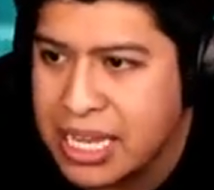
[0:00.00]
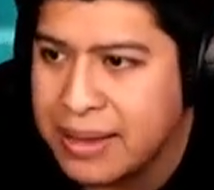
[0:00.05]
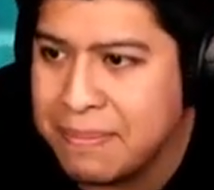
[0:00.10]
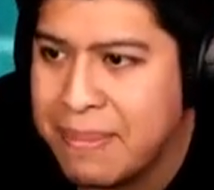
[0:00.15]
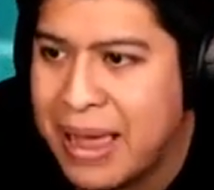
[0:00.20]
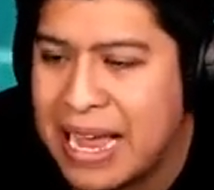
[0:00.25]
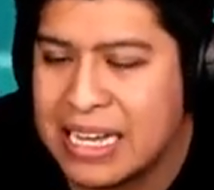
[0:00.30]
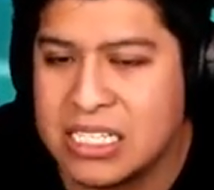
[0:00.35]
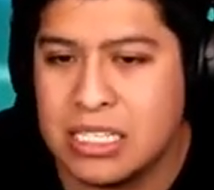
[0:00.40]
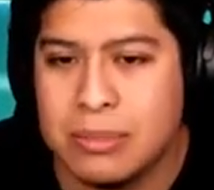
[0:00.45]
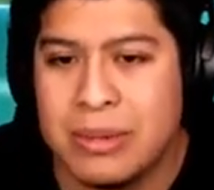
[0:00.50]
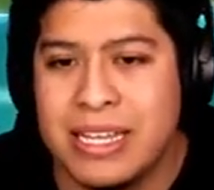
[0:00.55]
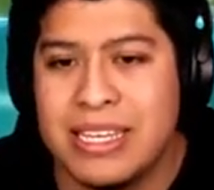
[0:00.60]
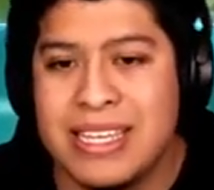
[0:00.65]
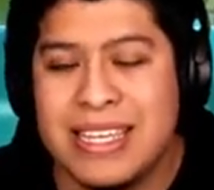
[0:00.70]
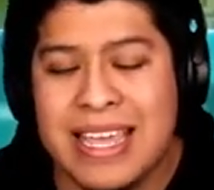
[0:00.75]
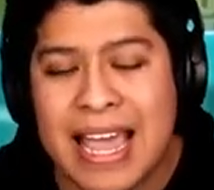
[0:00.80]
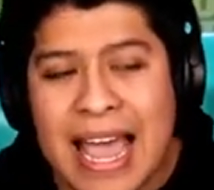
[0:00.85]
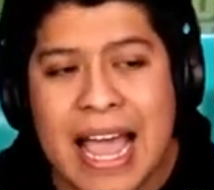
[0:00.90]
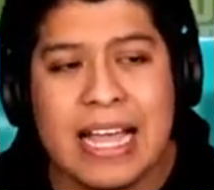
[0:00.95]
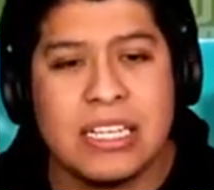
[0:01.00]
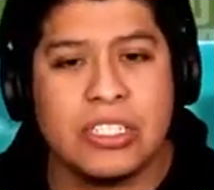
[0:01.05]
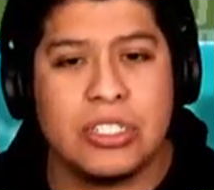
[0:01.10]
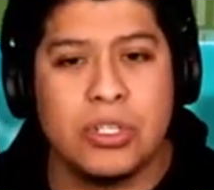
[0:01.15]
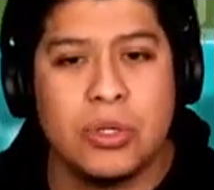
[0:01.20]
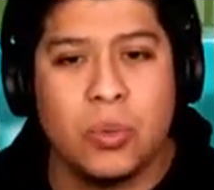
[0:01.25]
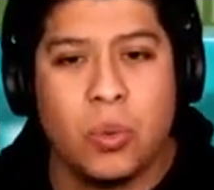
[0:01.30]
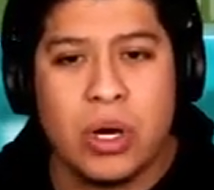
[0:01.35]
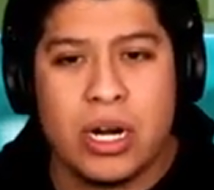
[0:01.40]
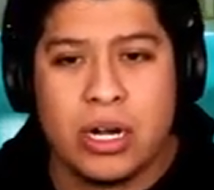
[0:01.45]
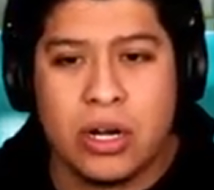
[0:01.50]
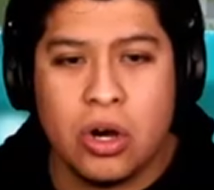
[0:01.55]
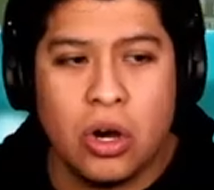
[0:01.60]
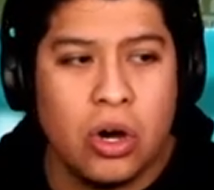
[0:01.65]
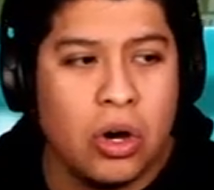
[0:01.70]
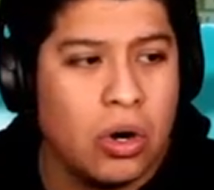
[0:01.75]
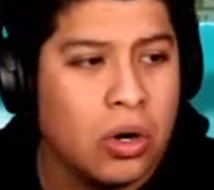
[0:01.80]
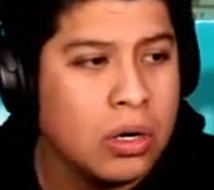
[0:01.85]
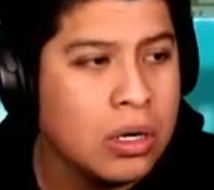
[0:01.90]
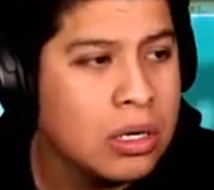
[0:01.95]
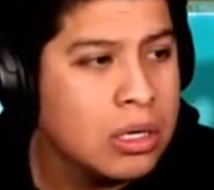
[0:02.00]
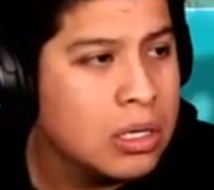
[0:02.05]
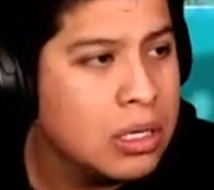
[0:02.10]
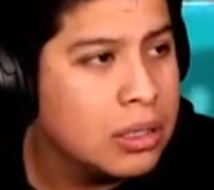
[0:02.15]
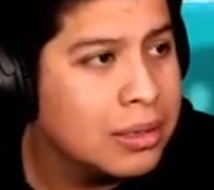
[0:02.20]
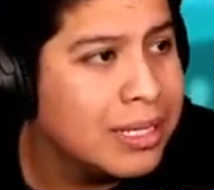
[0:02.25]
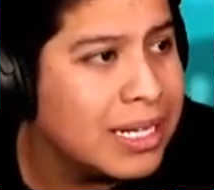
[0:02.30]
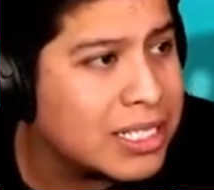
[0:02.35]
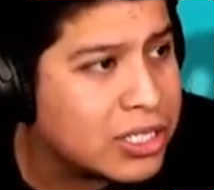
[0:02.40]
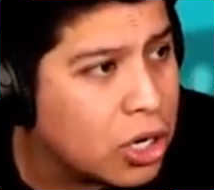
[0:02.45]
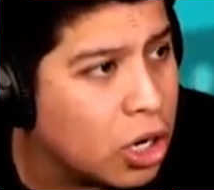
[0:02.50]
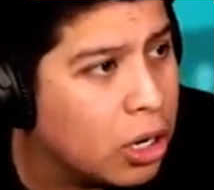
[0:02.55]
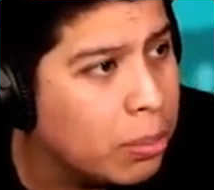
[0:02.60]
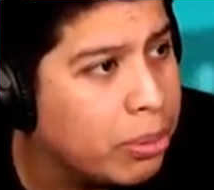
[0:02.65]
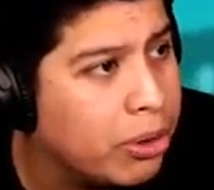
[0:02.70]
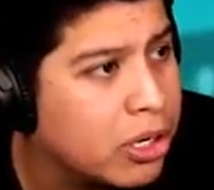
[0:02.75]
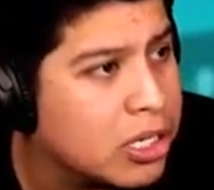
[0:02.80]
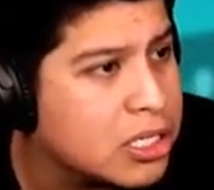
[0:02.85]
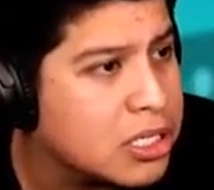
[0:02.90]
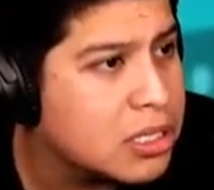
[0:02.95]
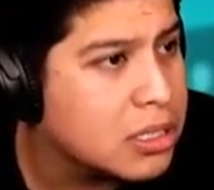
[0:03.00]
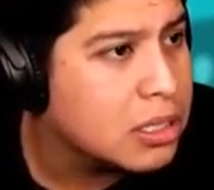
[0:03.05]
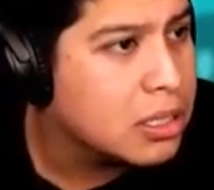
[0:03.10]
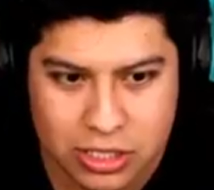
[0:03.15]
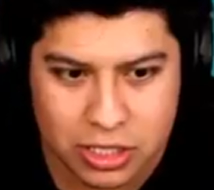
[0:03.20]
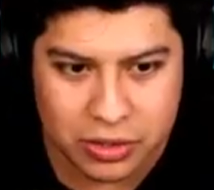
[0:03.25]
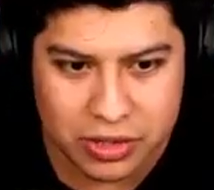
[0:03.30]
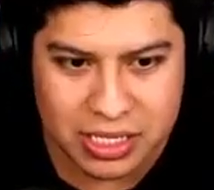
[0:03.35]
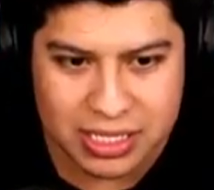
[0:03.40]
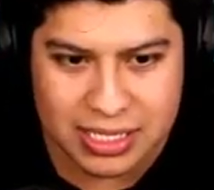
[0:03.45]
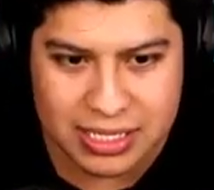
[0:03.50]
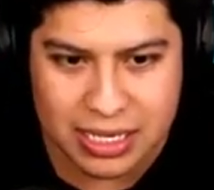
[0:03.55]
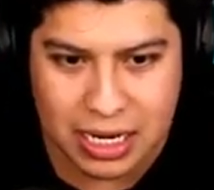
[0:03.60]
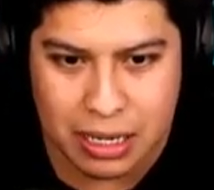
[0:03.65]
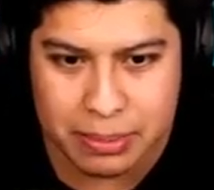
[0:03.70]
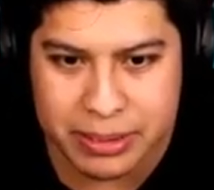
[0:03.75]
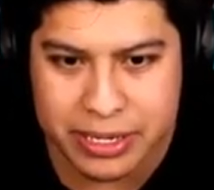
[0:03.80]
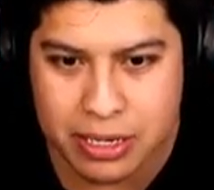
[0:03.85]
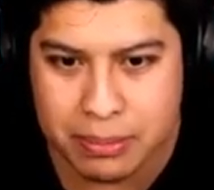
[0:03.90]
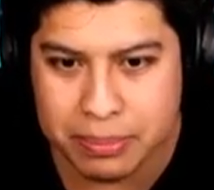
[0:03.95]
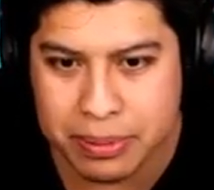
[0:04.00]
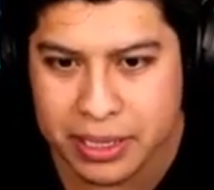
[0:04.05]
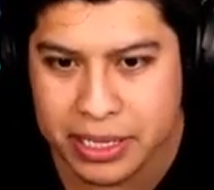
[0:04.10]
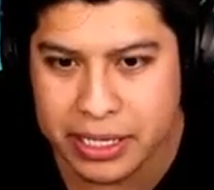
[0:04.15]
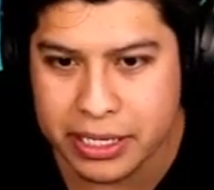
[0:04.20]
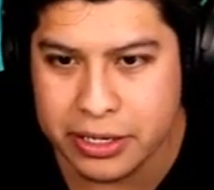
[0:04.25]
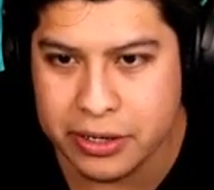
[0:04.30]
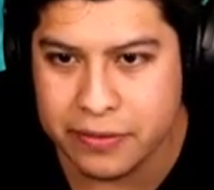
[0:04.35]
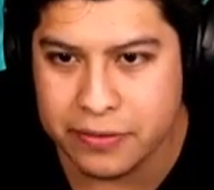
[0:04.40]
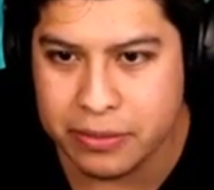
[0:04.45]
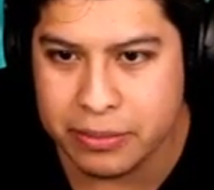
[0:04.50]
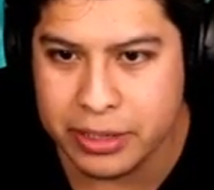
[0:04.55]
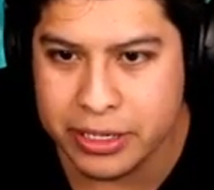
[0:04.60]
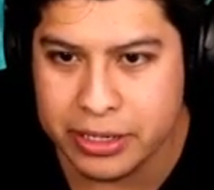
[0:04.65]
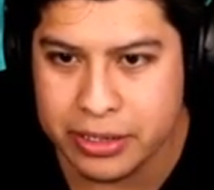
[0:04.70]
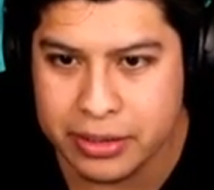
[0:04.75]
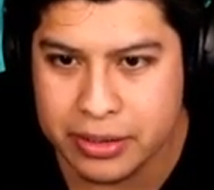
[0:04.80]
Maximin. Yes, dude, what a goal. Let's go, boys. Well, this is going to be completely new for me.